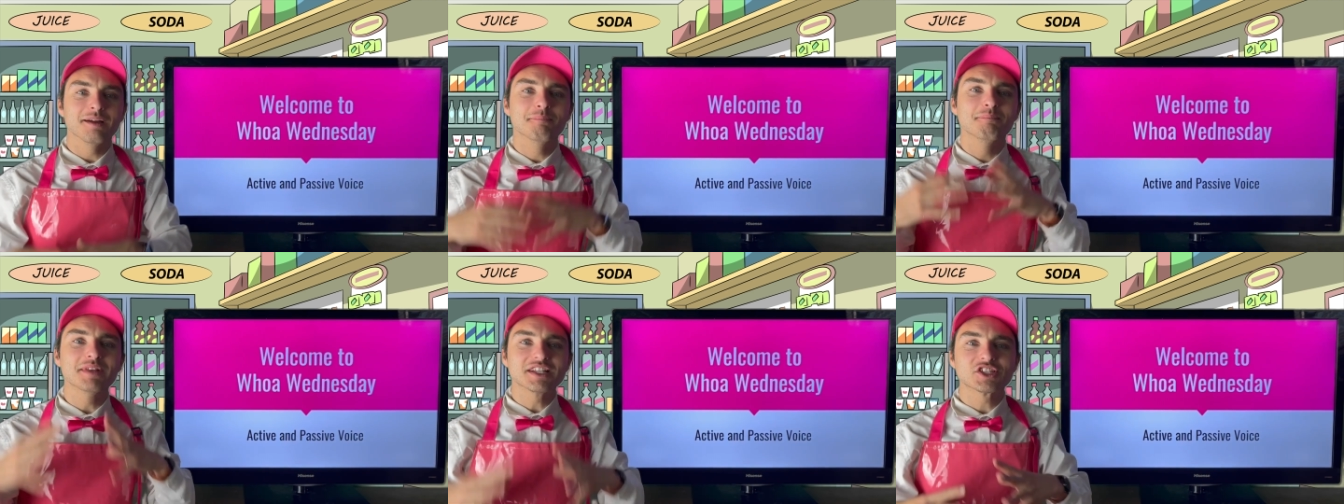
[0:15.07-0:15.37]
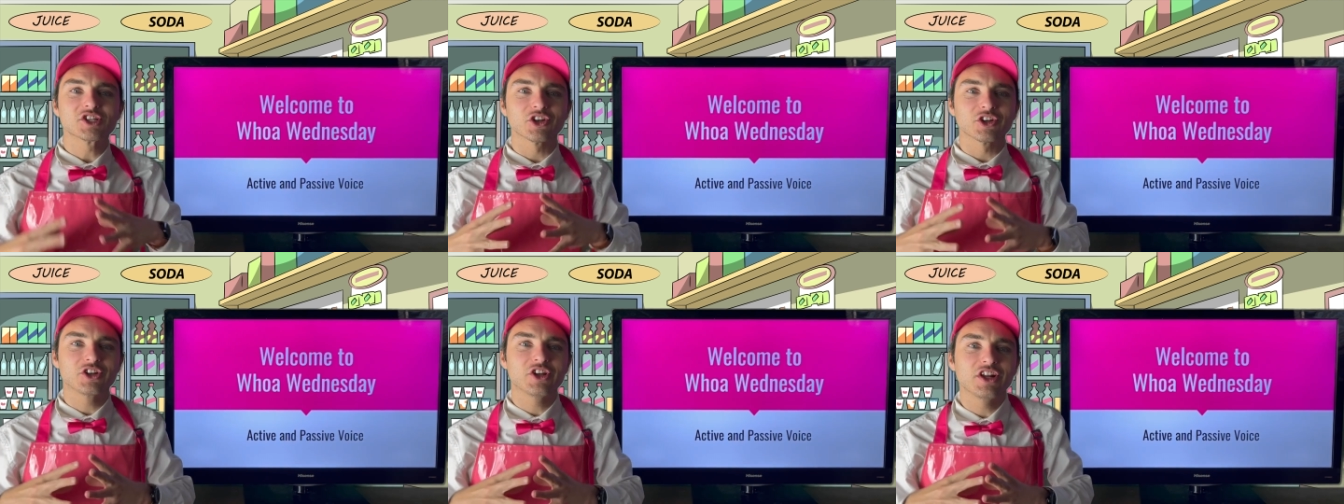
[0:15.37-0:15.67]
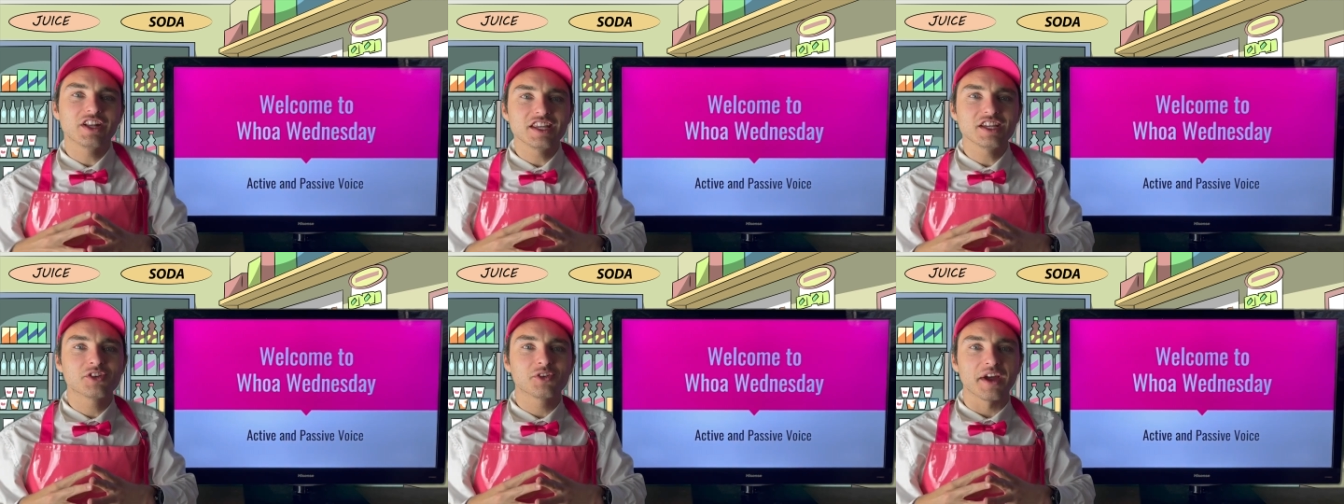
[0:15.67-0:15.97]
me, Mr.
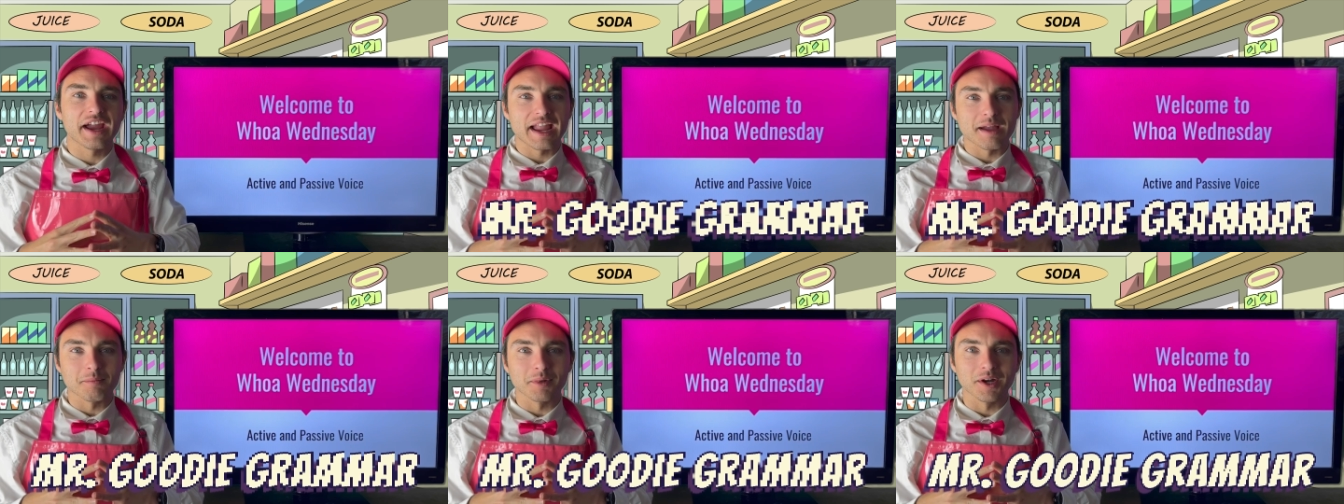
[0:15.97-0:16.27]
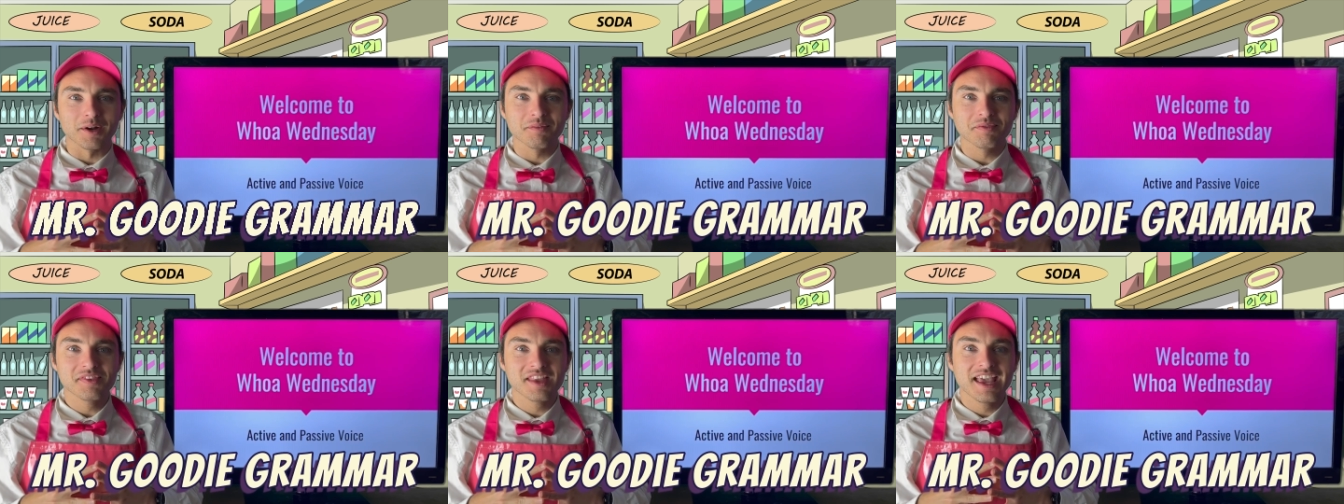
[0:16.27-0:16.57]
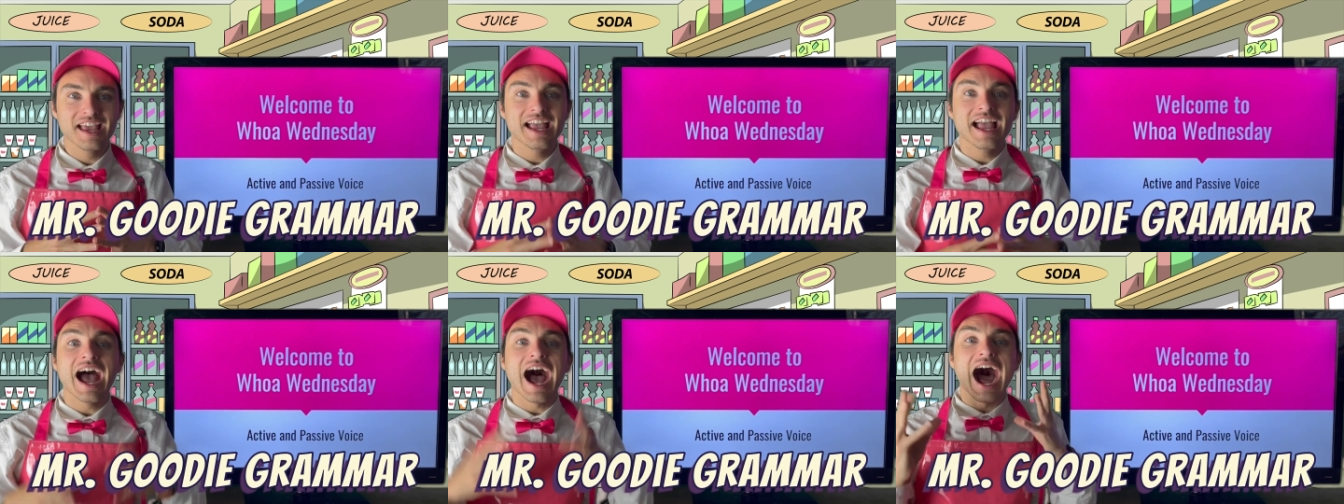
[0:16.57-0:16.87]
Goodie Grammar.
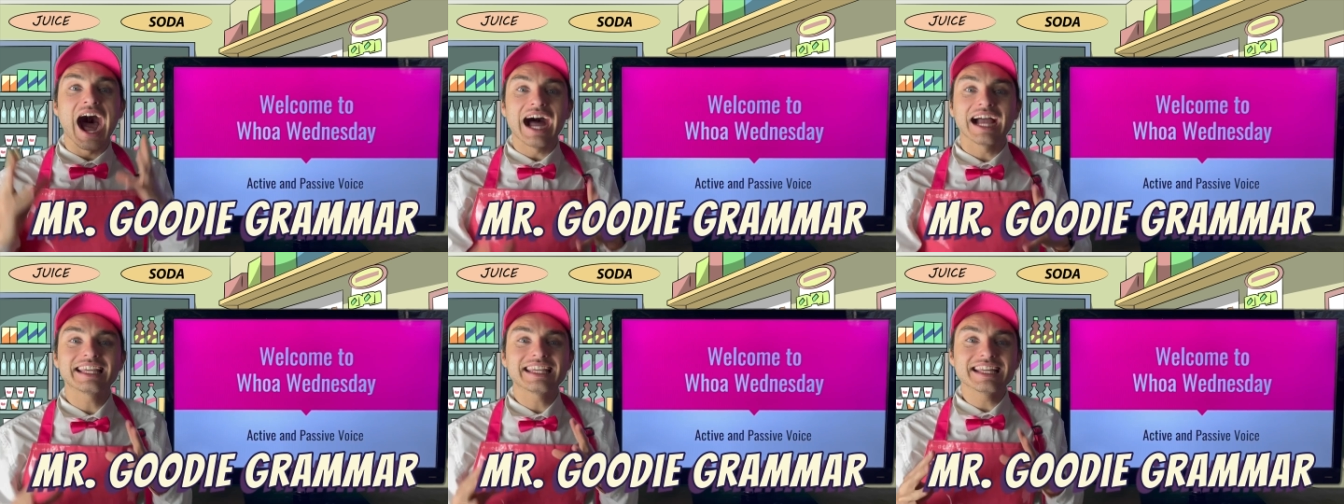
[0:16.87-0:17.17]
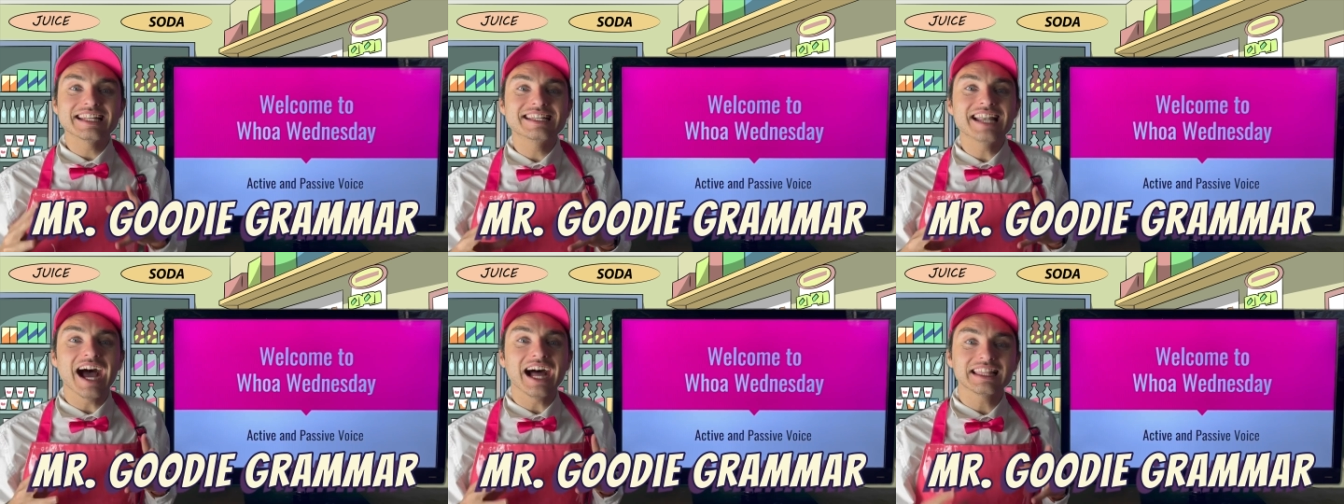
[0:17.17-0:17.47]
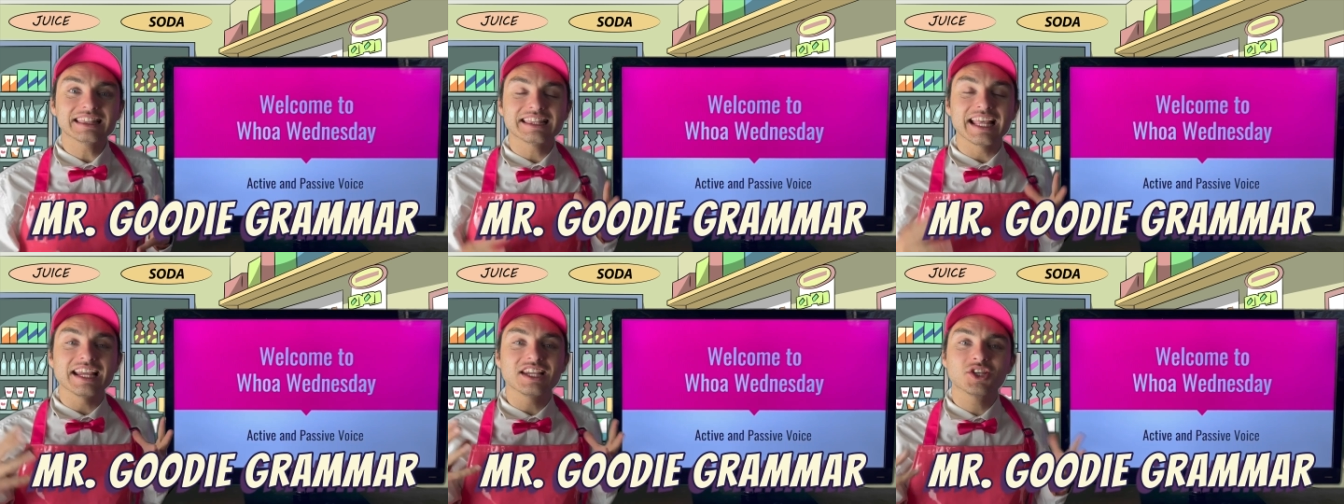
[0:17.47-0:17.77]
I
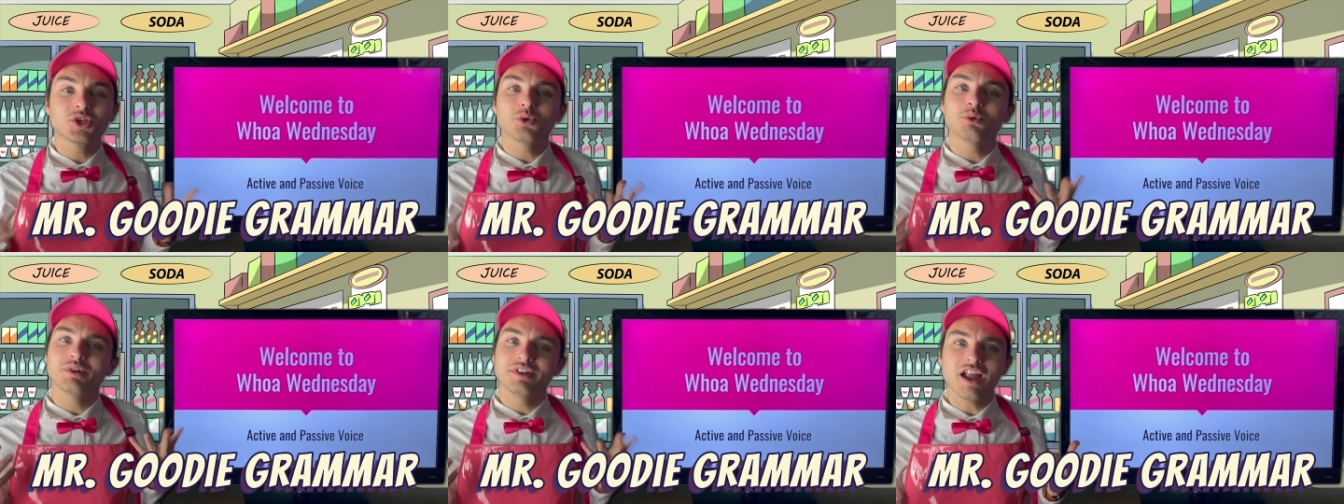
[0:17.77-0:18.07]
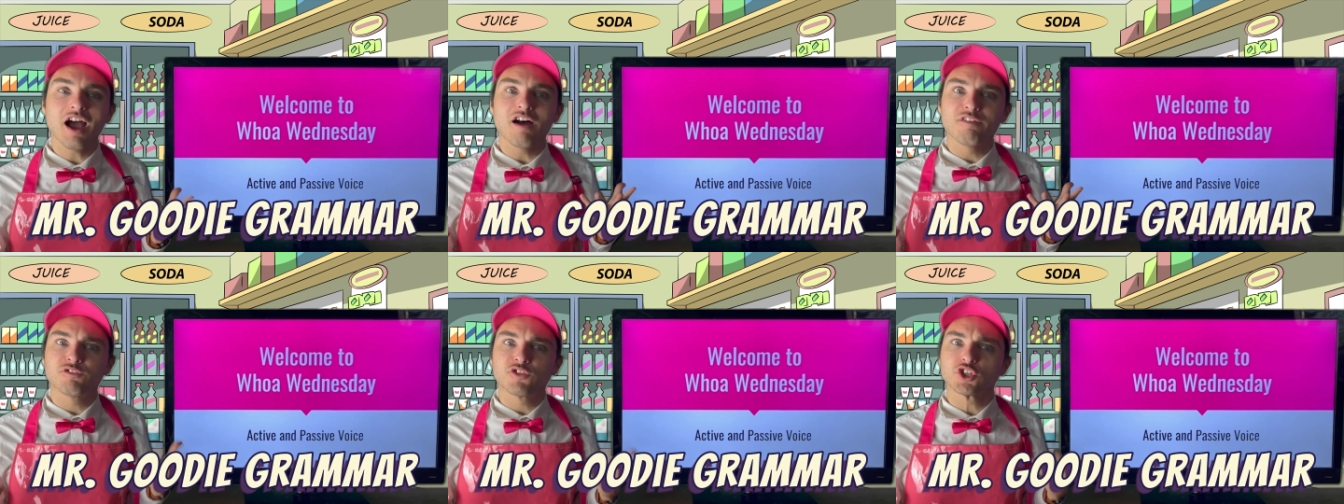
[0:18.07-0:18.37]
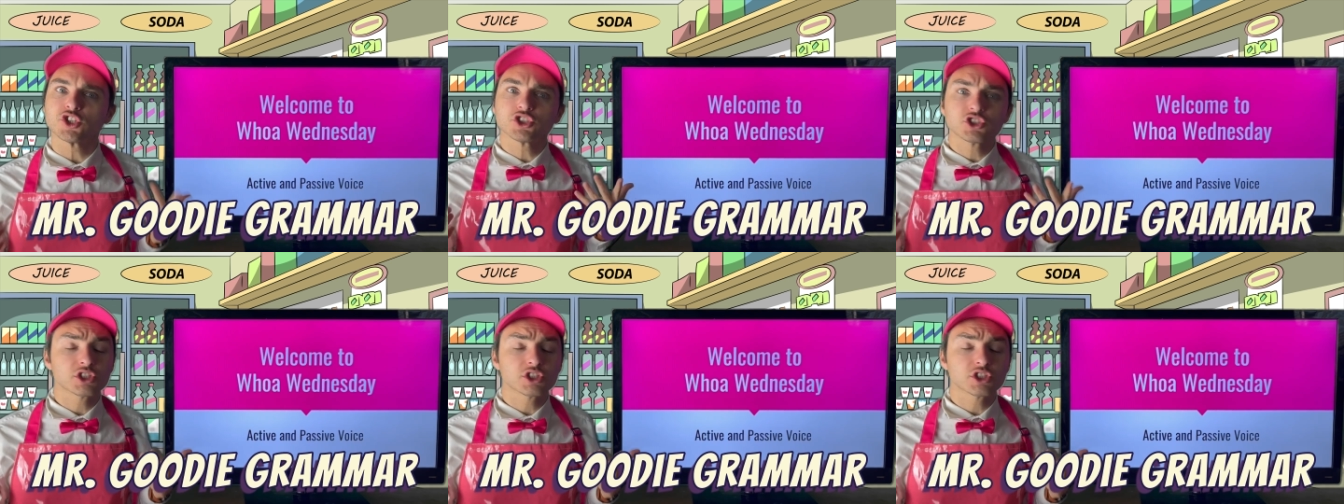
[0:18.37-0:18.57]
cannot thank you enough for